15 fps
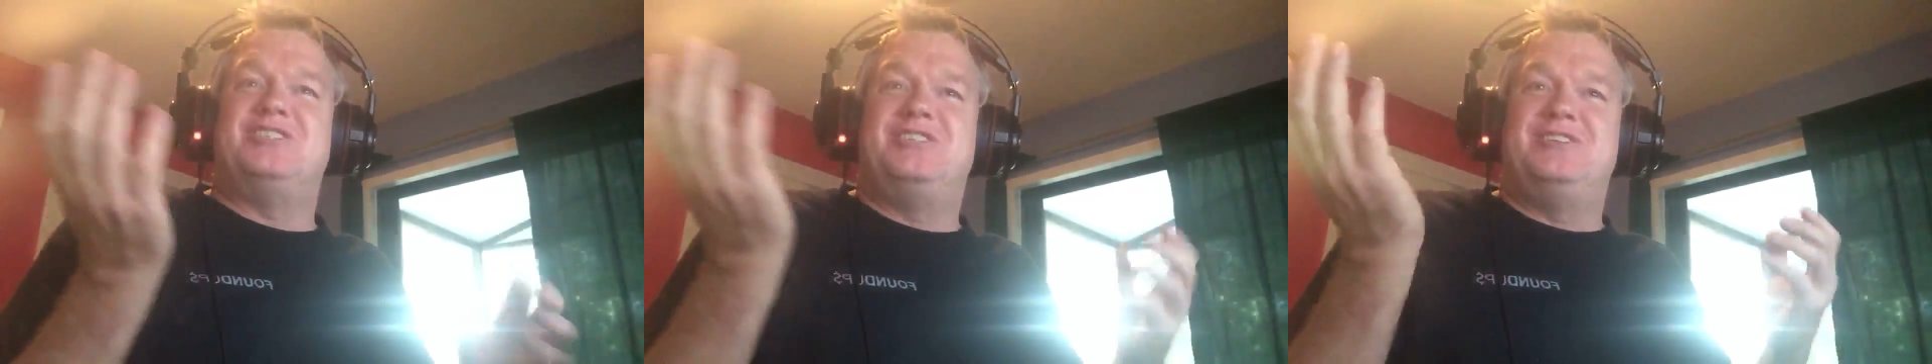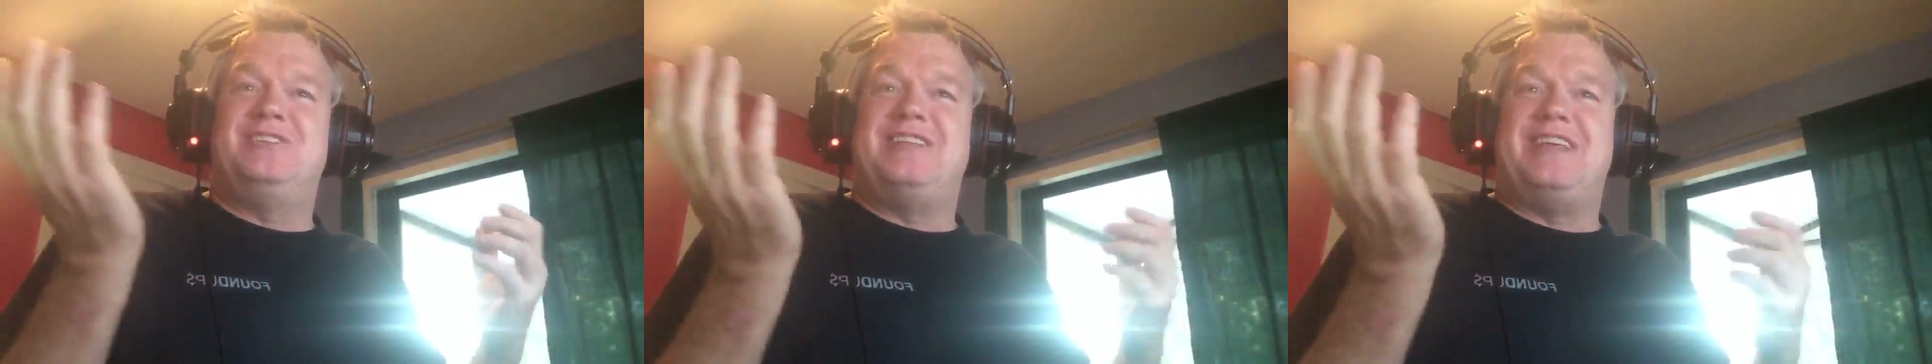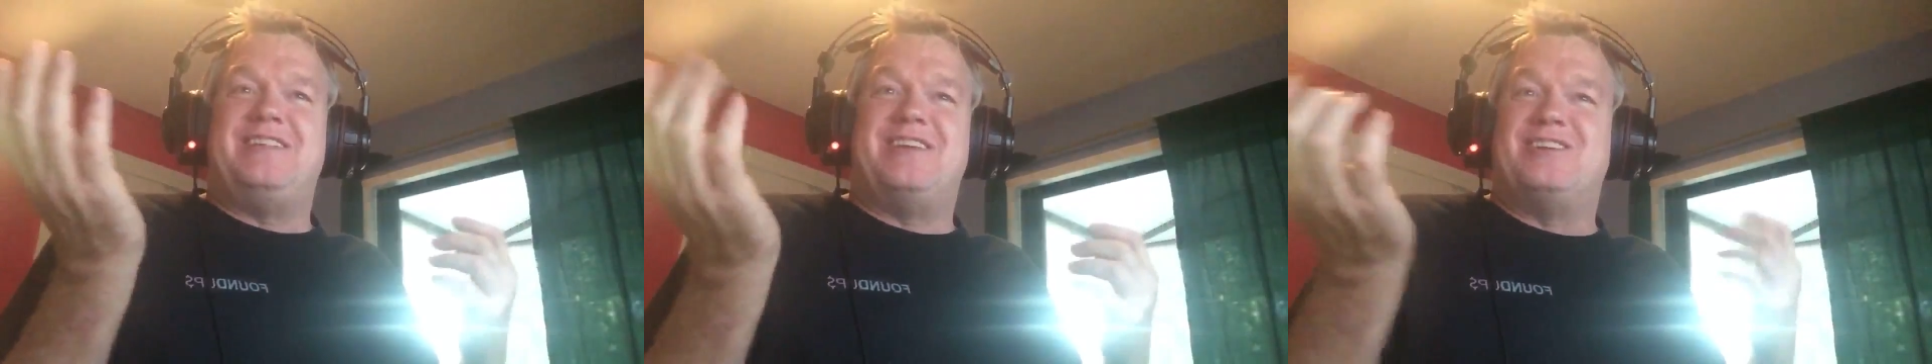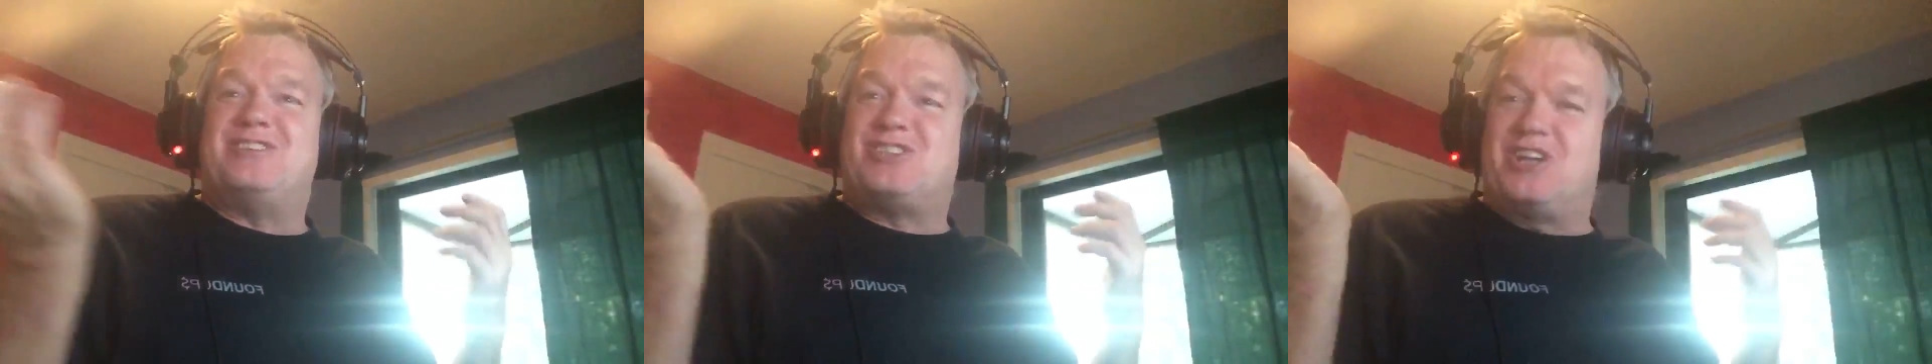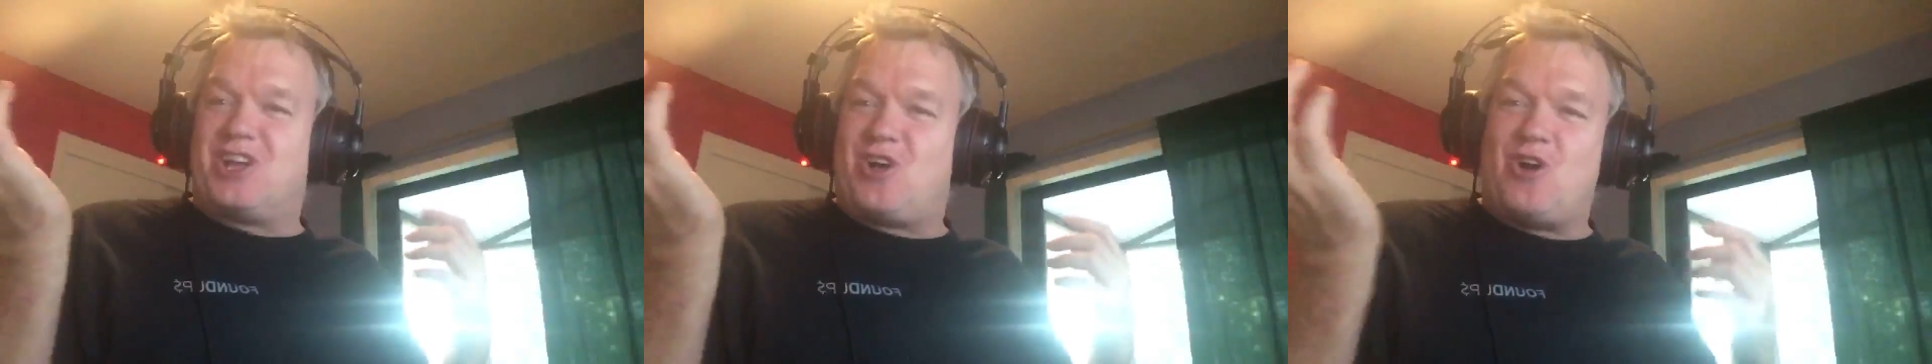because then
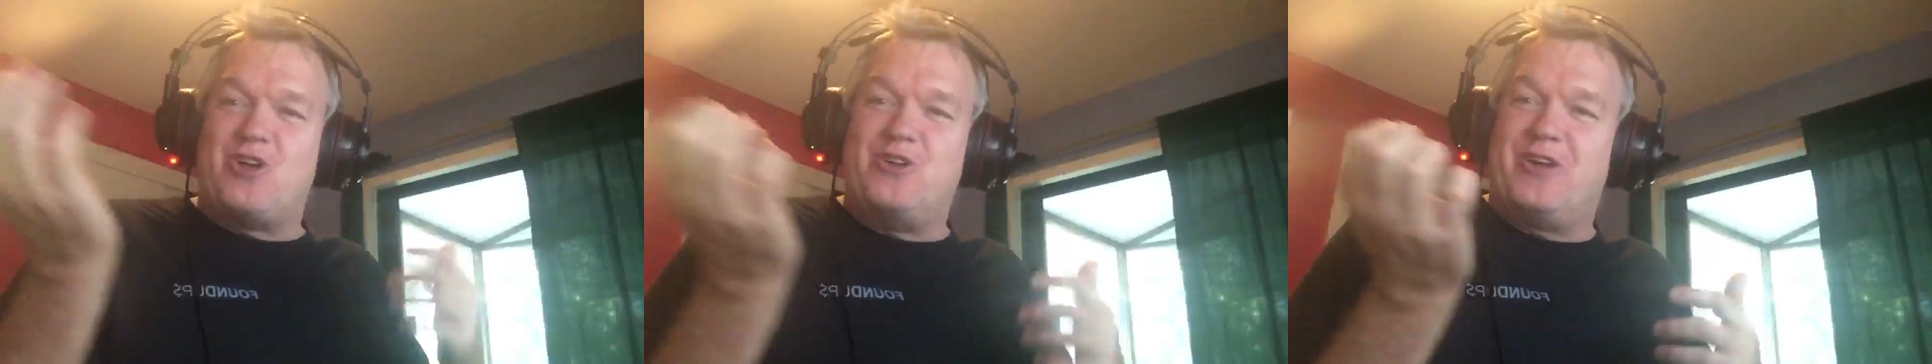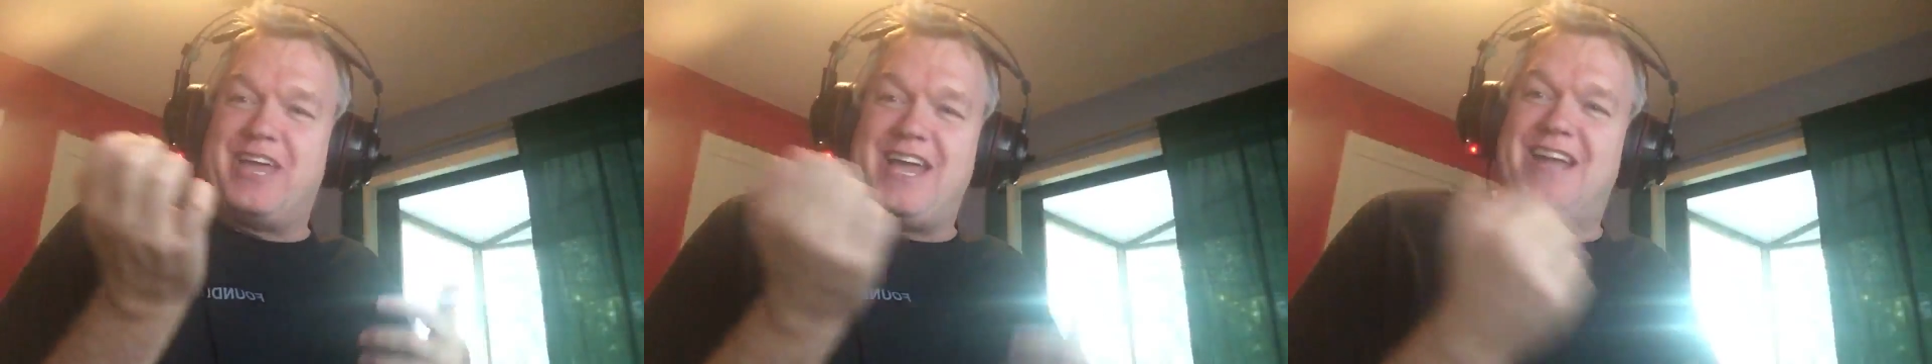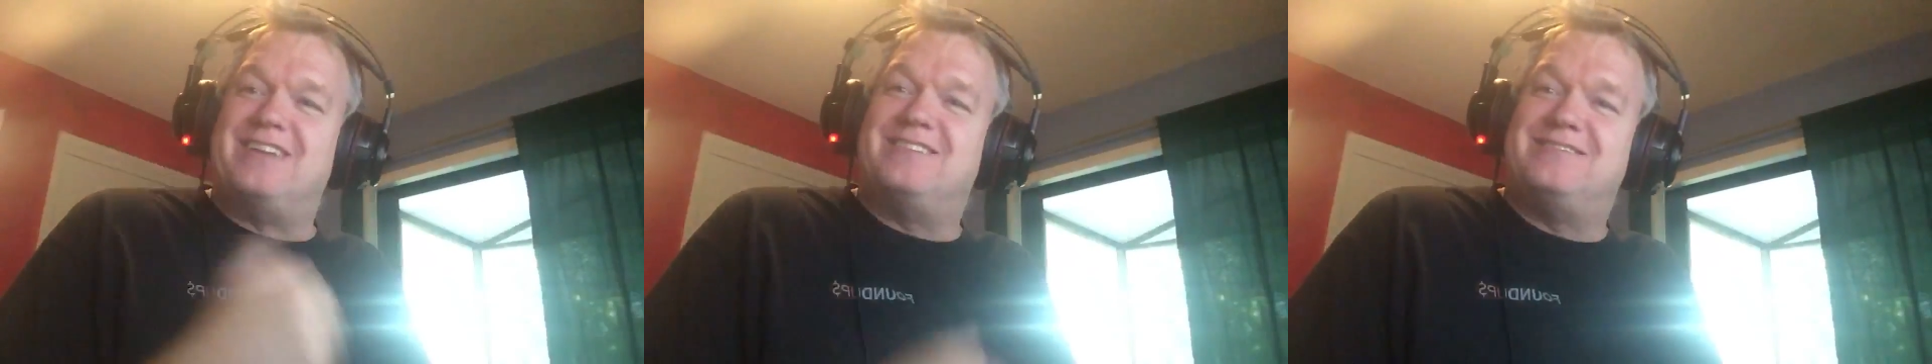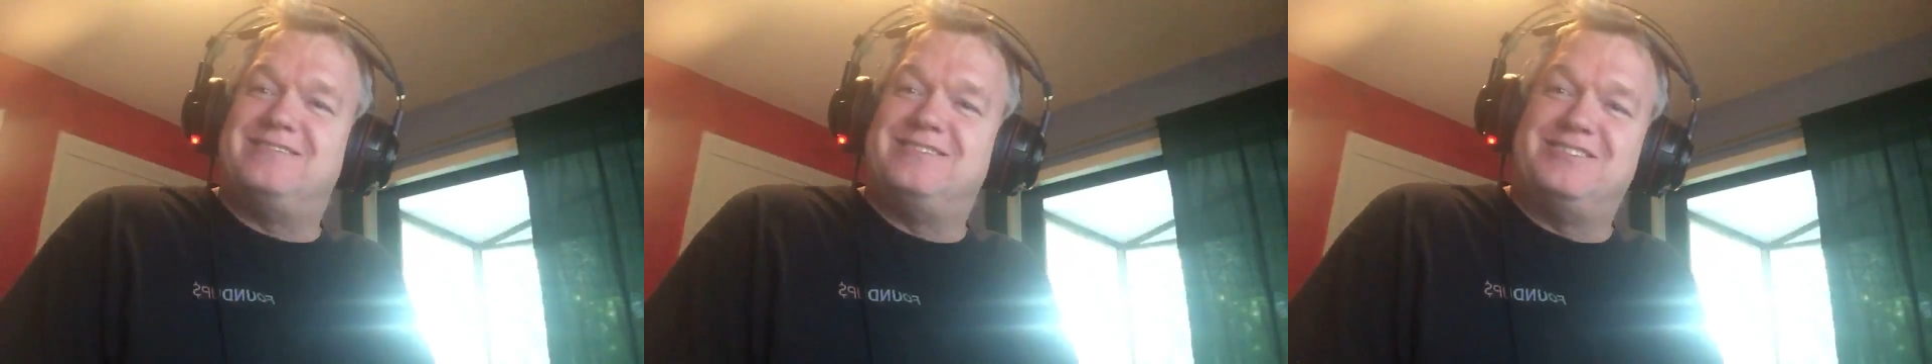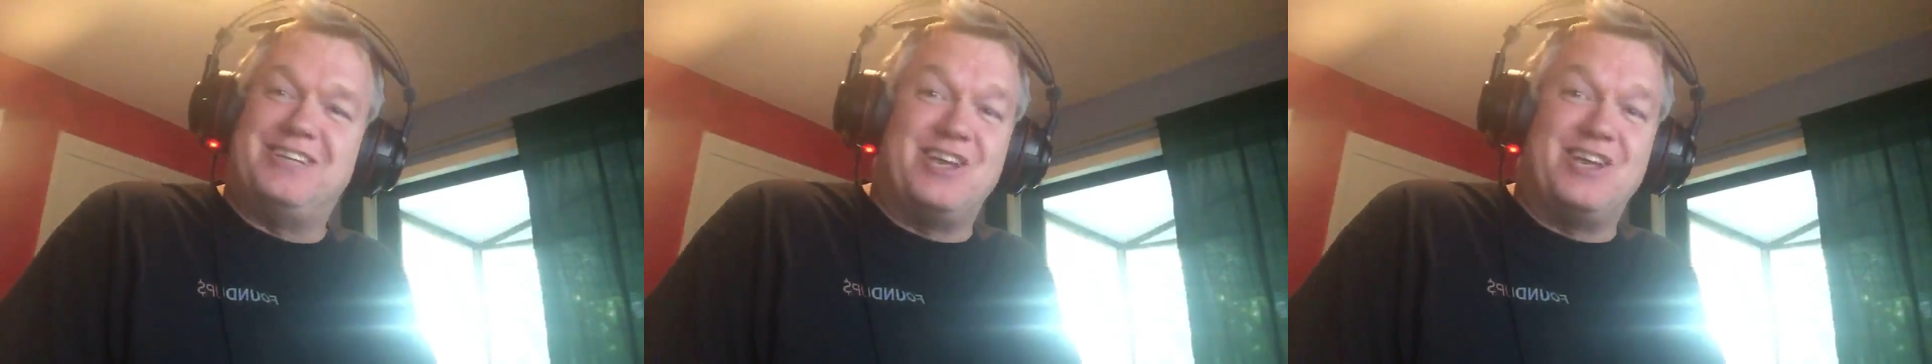they're just going to call you again